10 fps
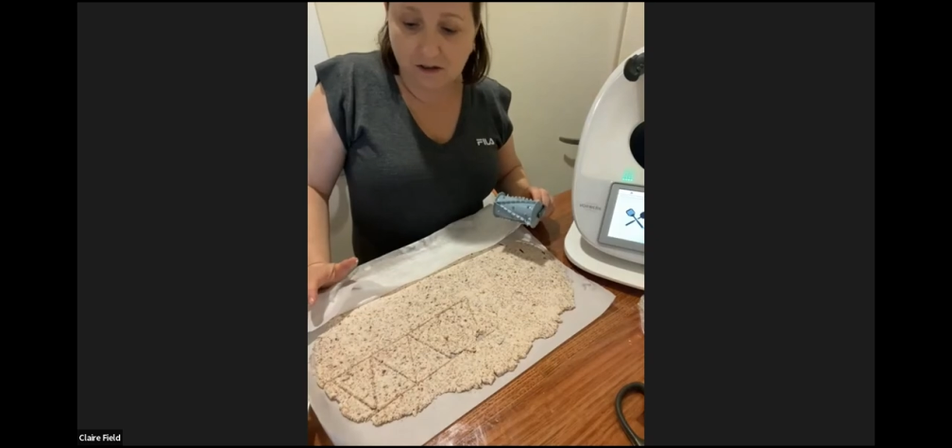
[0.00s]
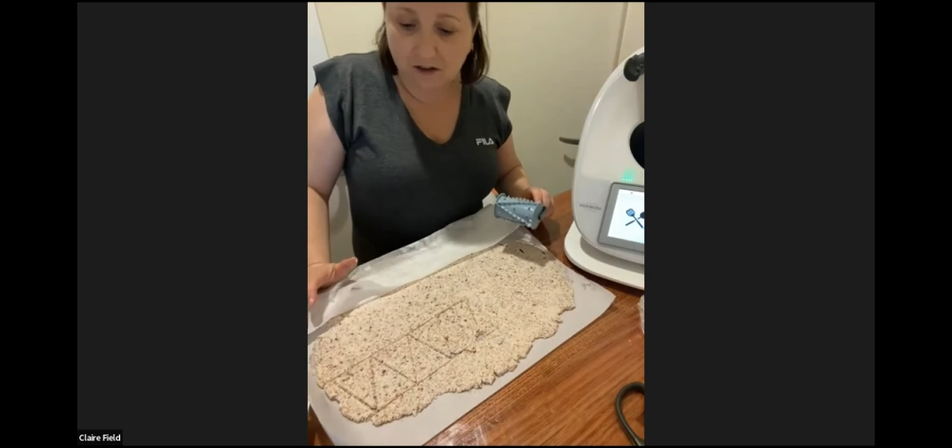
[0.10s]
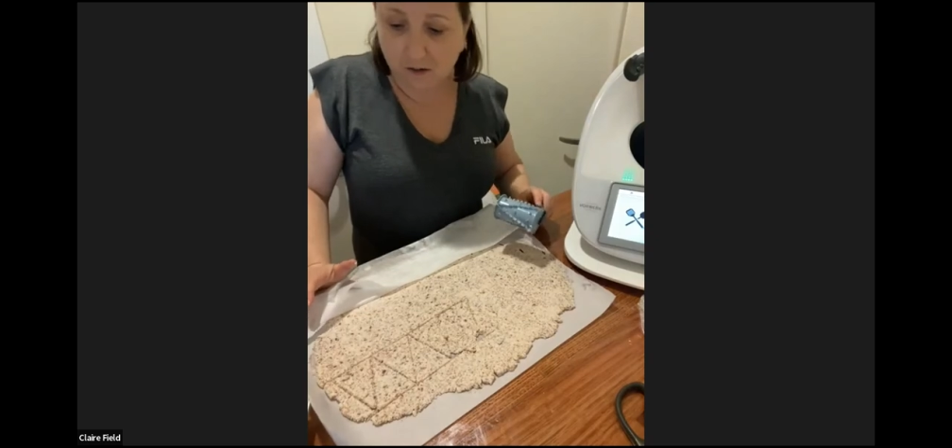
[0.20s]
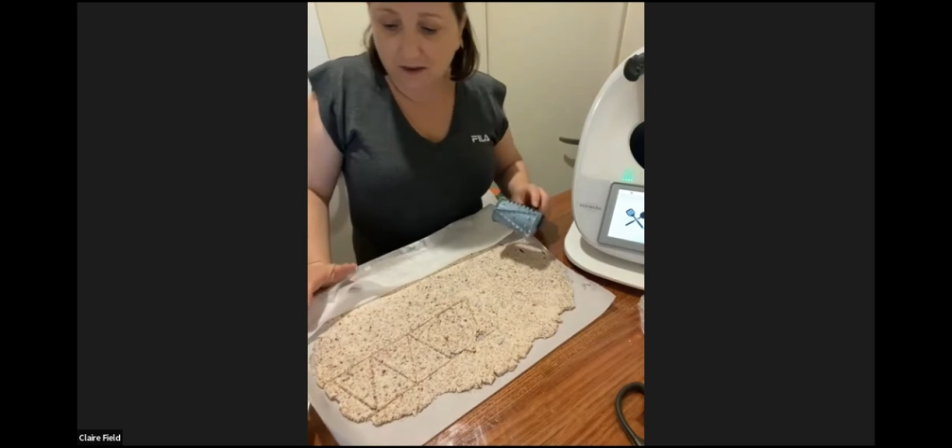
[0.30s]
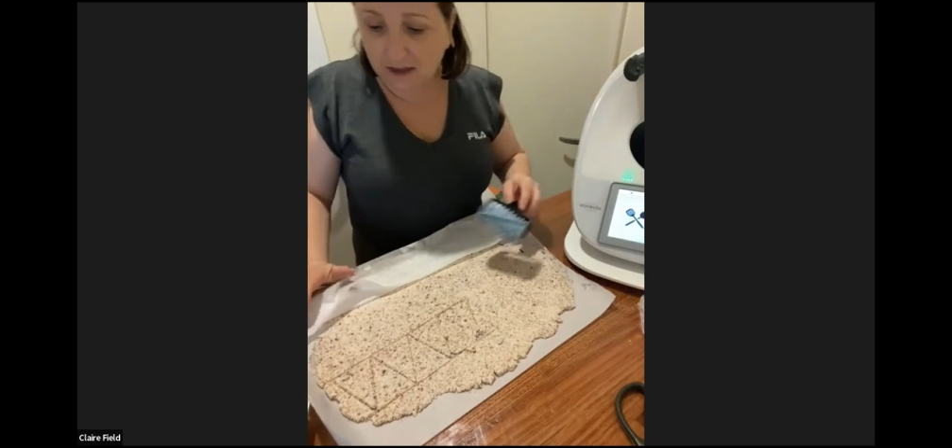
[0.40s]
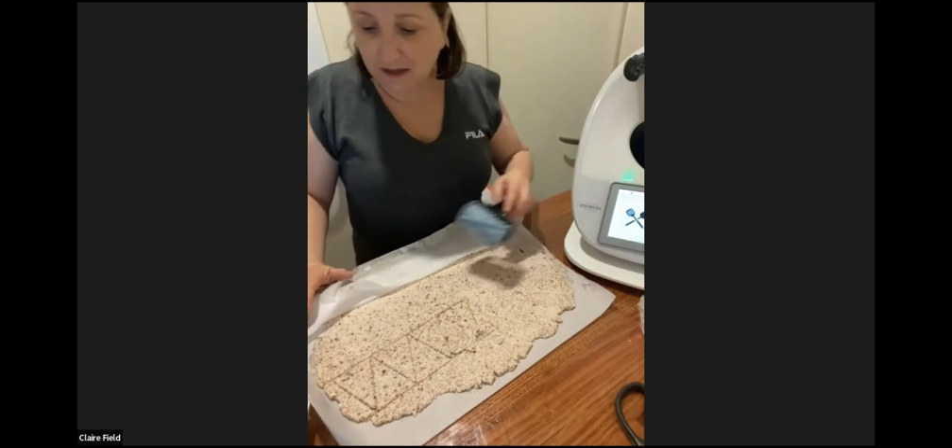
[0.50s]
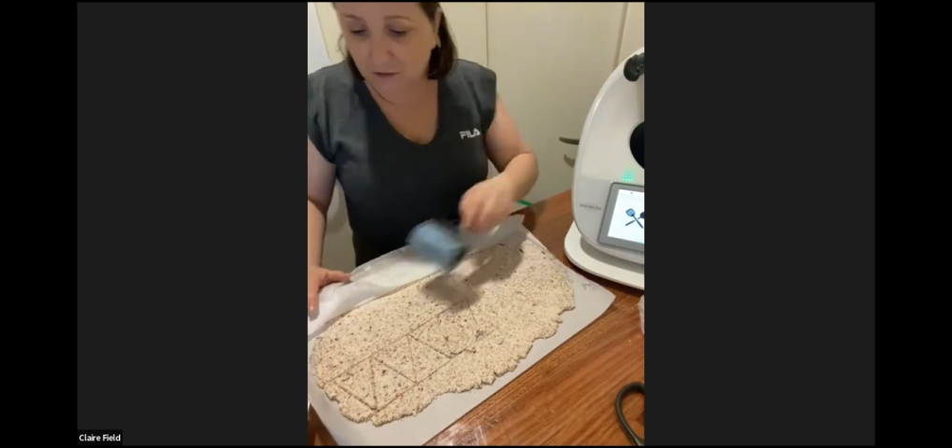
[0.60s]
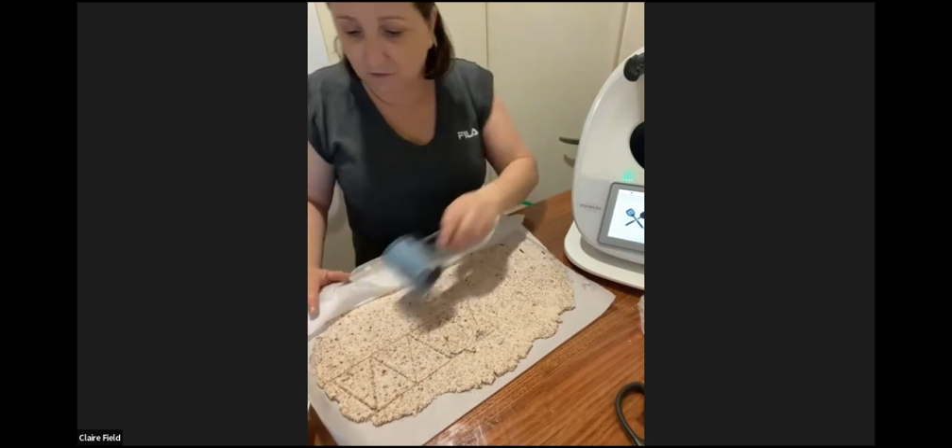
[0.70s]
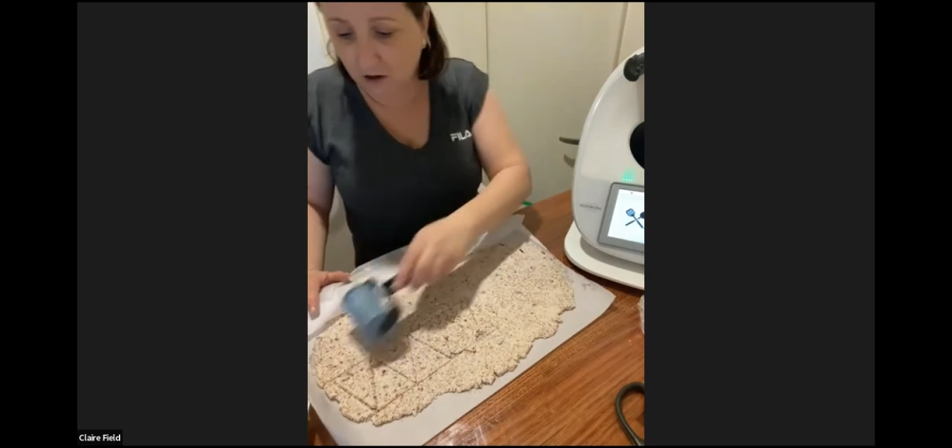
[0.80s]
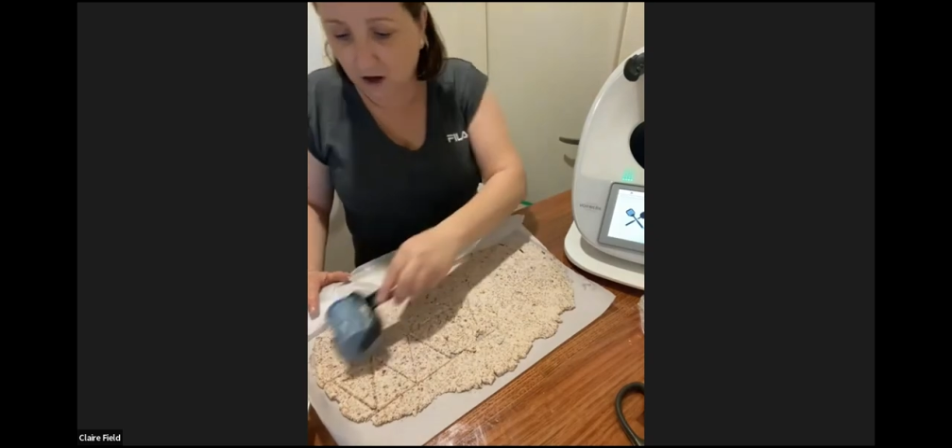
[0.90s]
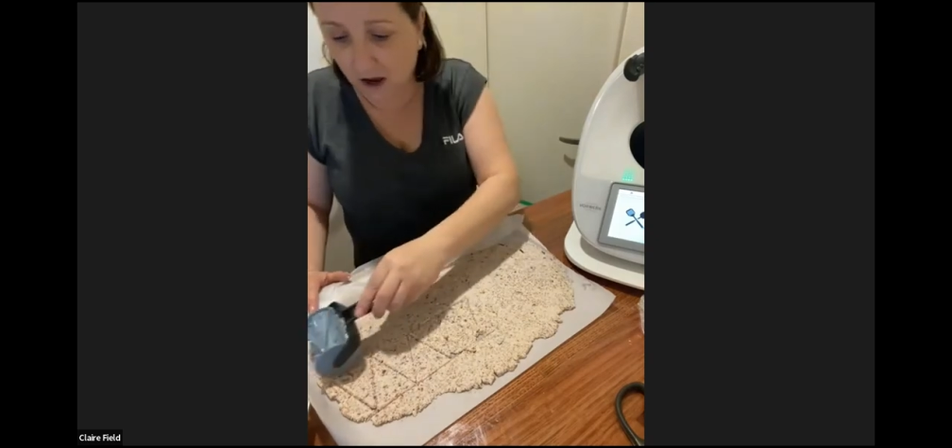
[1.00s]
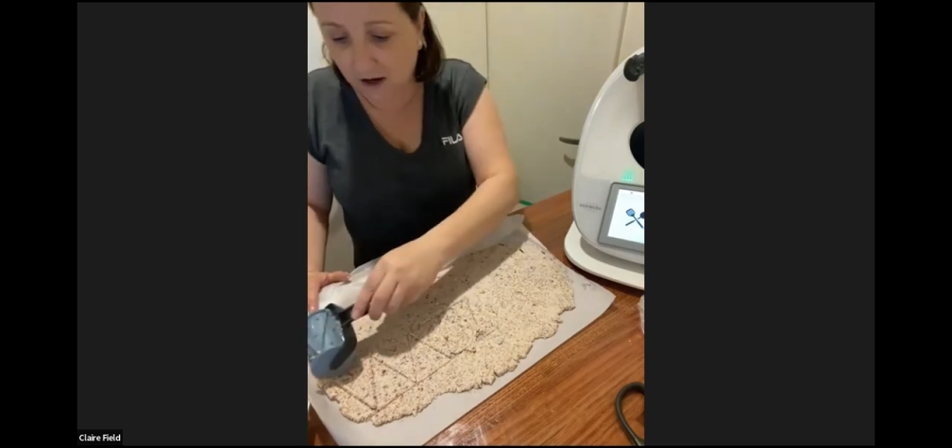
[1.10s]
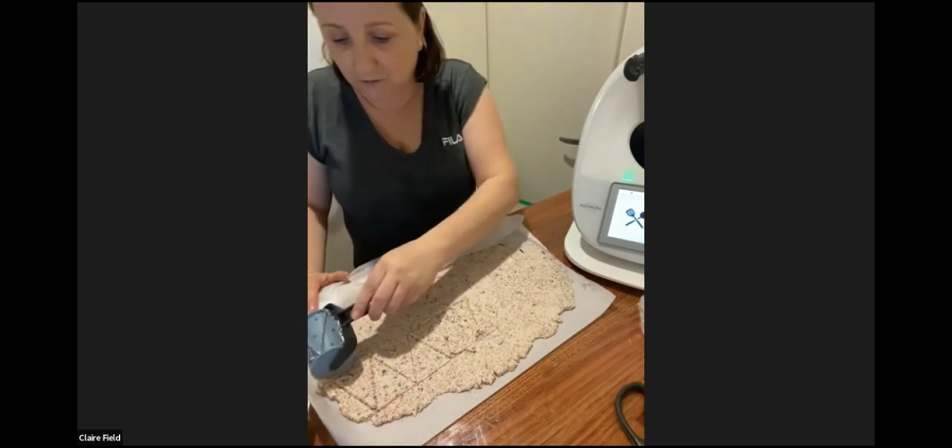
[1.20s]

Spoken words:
So I think if you kind